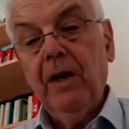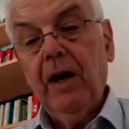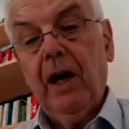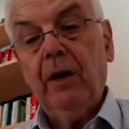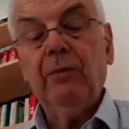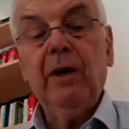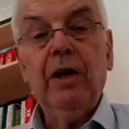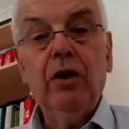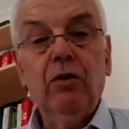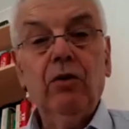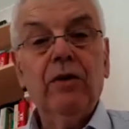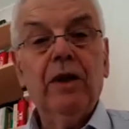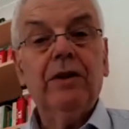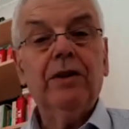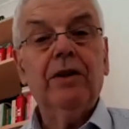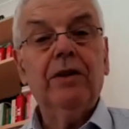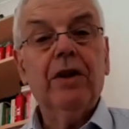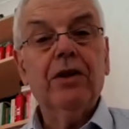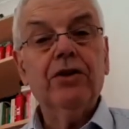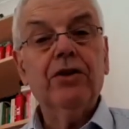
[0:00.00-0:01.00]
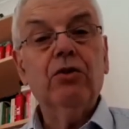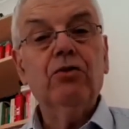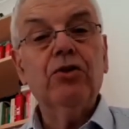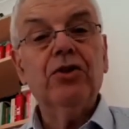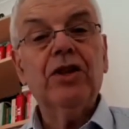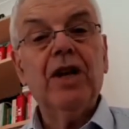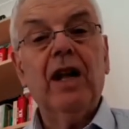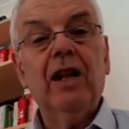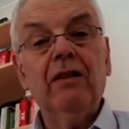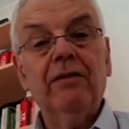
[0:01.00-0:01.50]
And we know that there is no
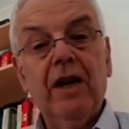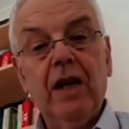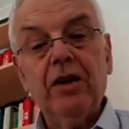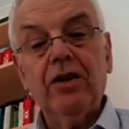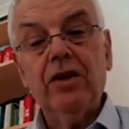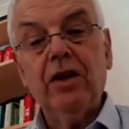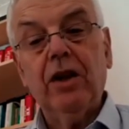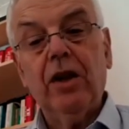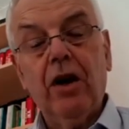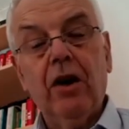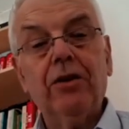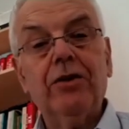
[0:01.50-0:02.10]
salvation